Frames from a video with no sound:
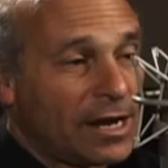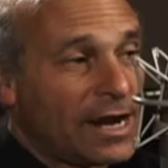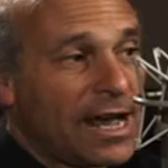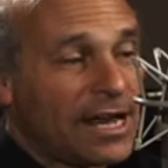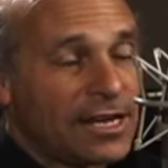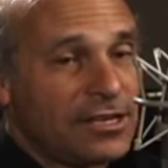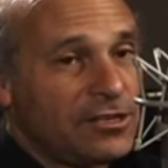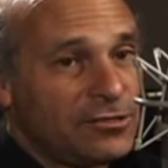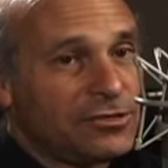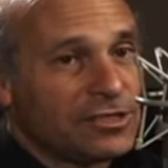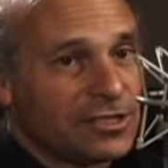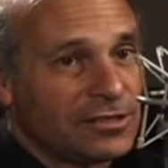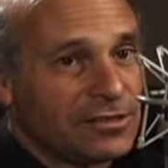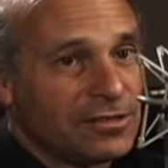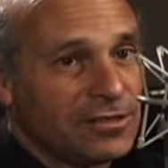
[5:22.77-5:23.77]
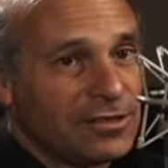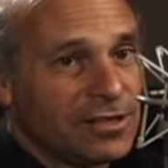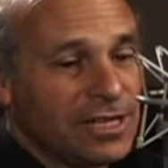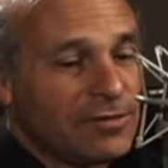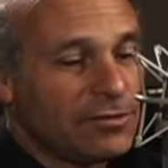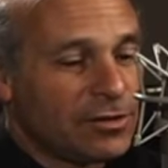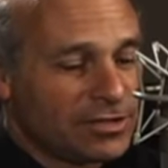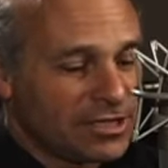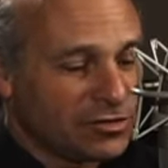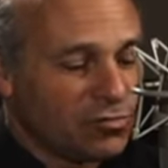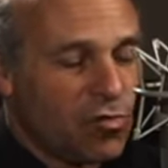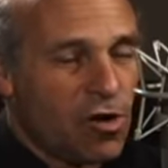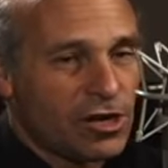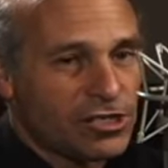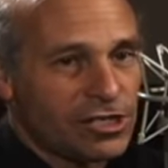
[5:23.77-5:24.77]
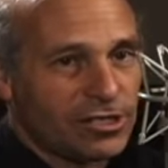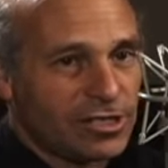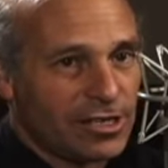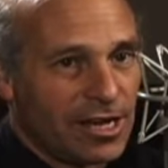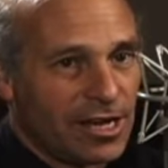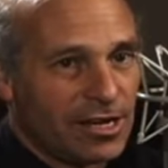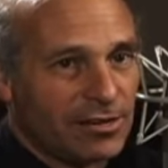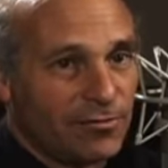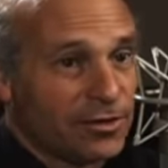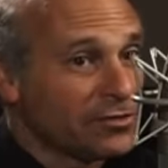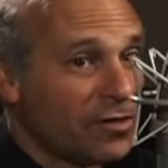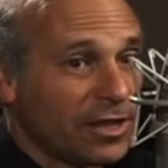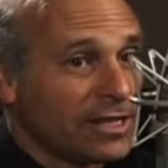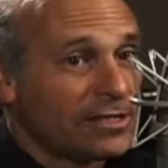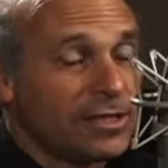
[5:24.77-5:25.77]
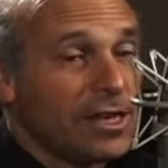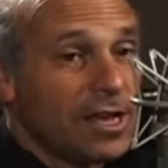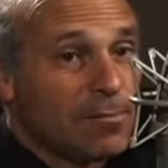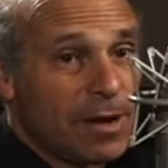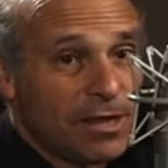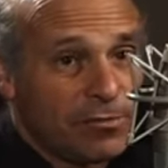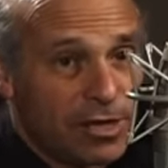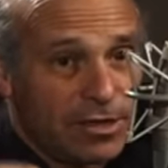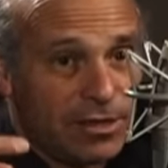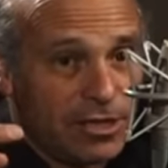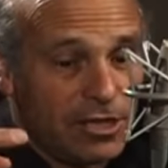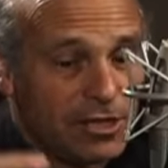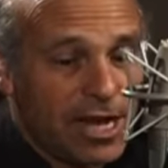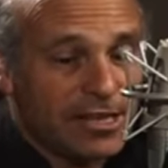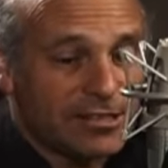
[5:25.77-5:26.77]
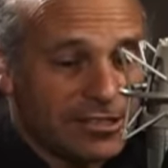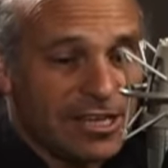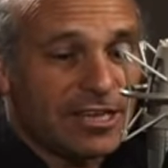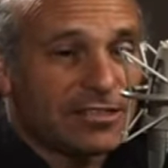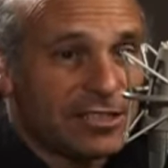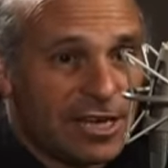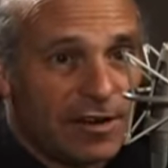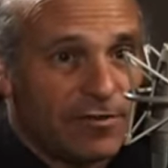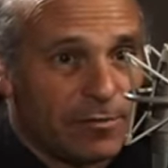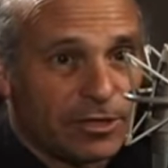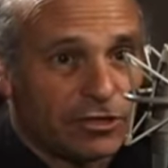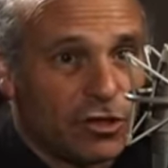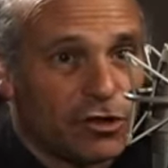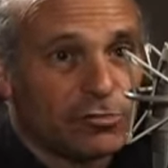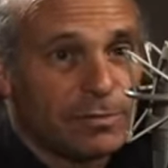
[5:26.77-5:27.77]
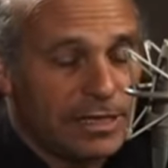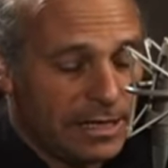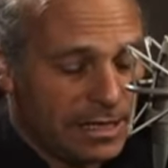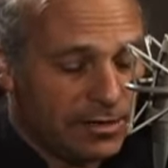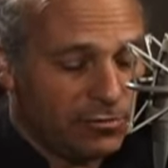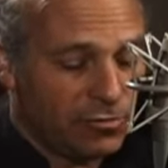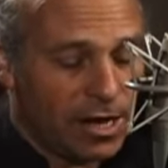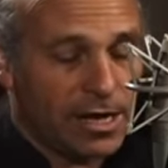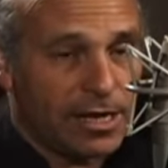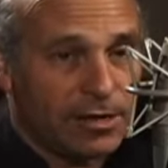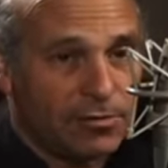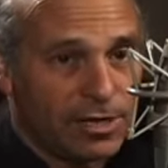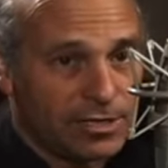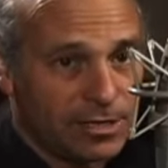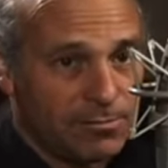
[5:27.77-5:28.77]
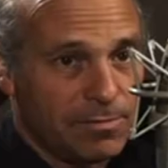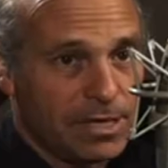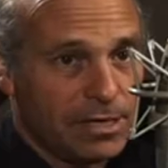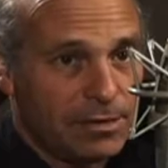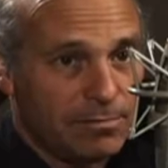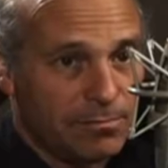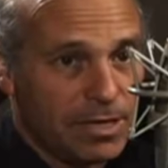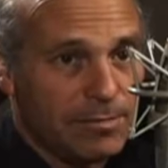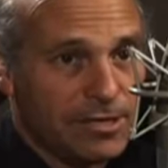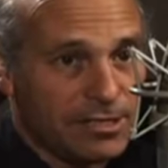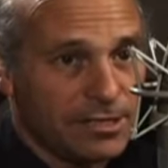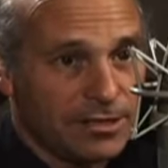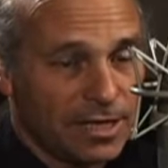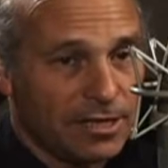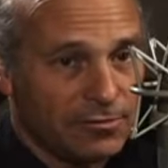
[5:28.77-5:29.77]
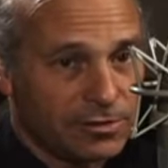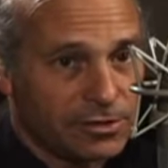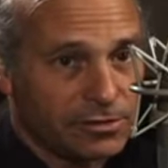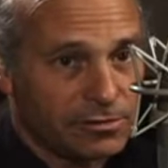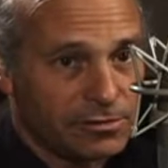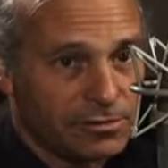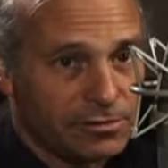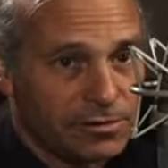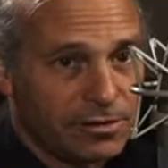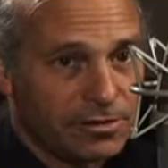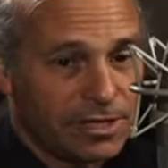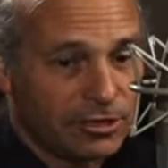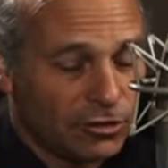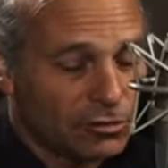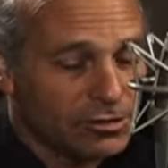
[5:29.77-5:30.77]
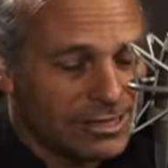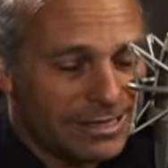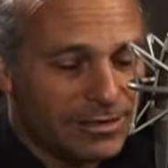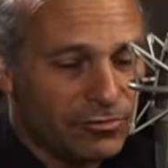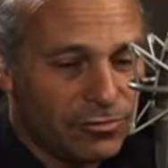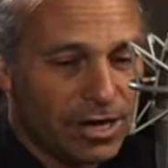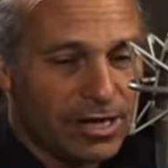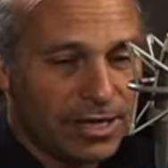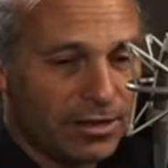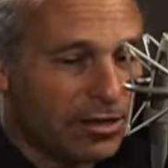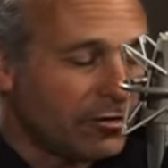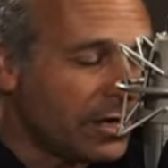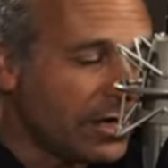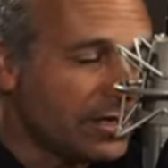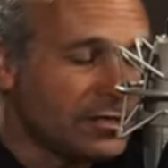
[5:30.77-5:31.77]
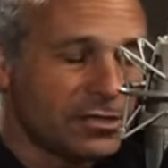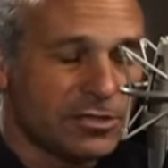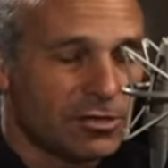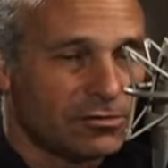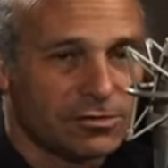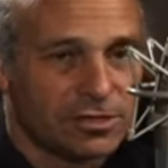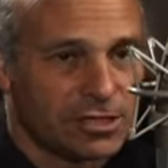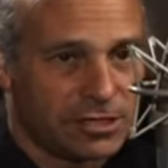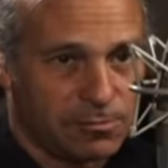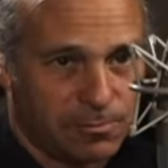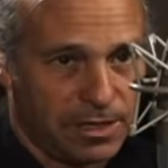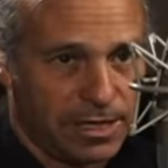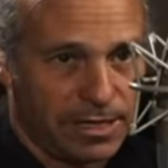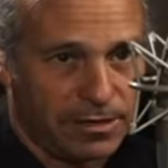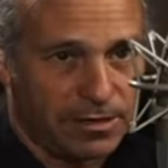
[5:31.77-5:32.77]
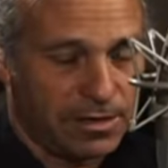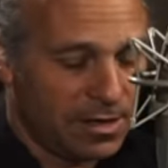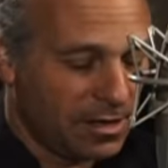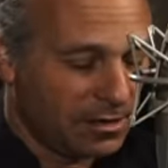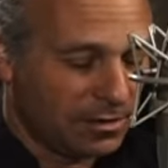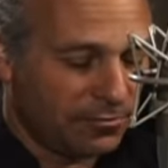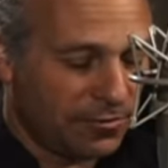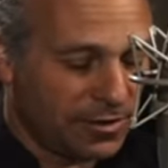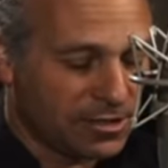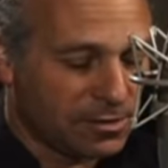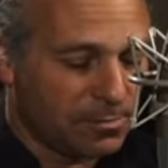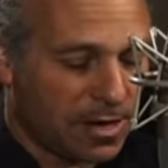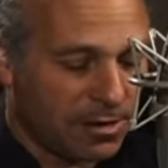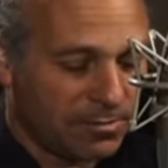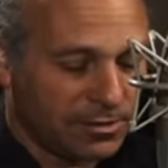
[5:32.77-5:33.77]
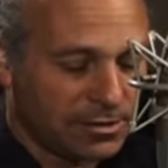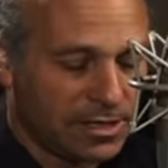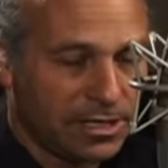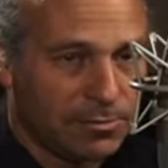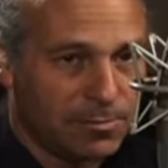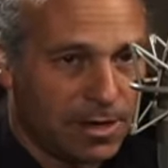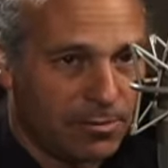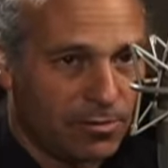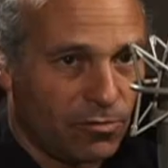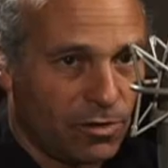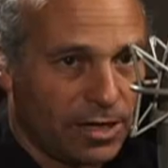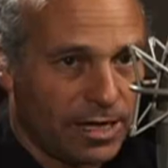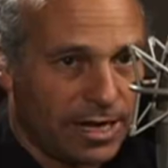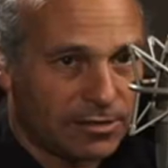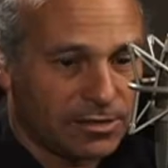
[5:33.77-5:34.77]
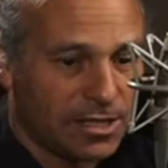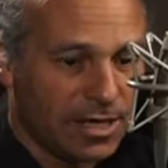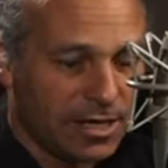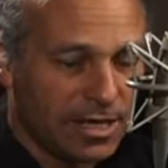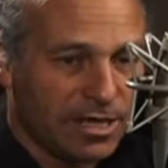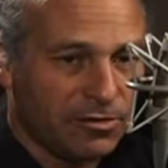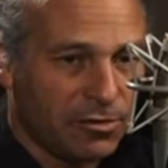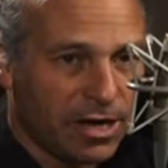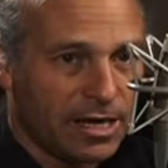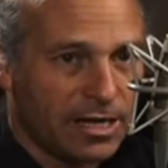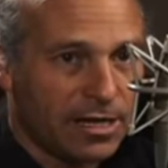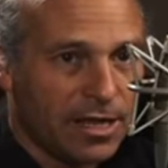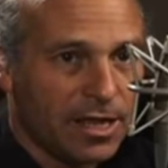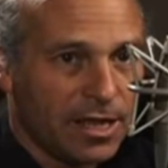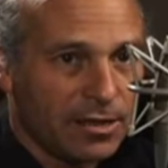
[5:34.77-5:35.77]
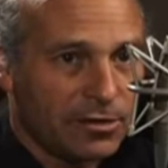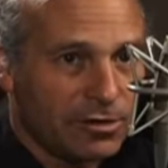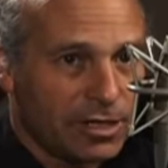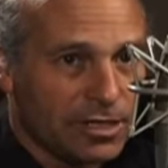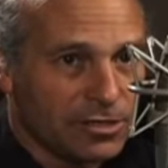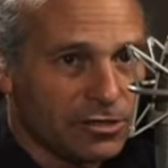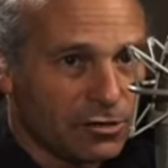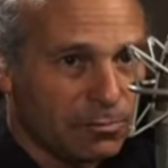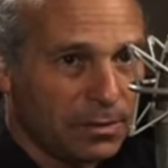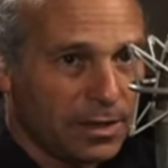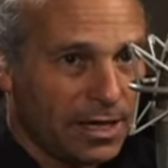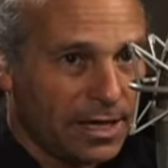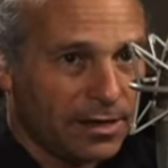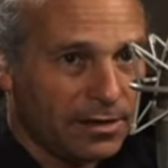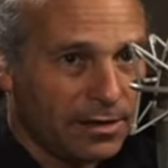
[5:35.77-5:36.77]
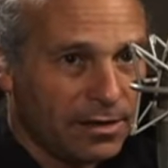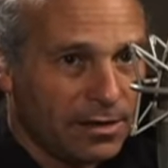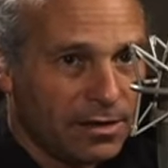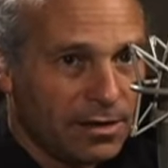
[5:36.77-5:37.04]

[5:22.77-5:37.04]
right out of Houston, even though it says Washington on it. First of all, they, by the way, the United States government told me in writing, when I say me, BBC television, they told us in writing there is no such plan. Defense Department, State Department, White House, in writing, there is no plan